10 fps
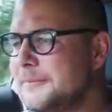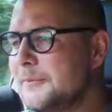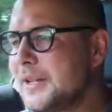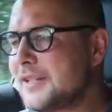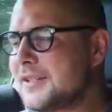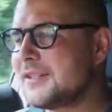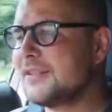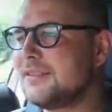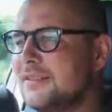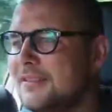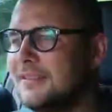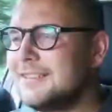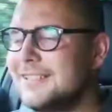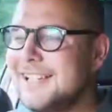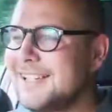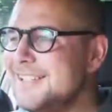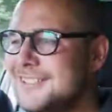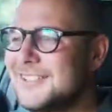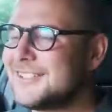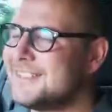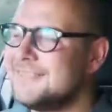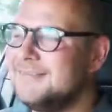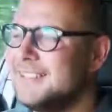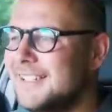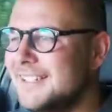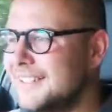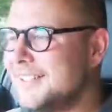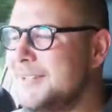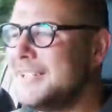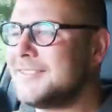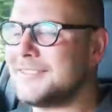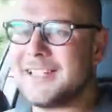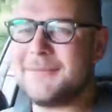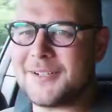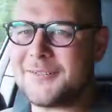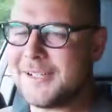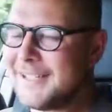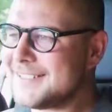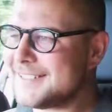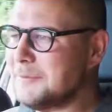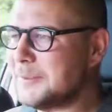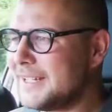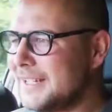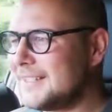which, yeah, it just, I mean, it doesn't take much really, does it? But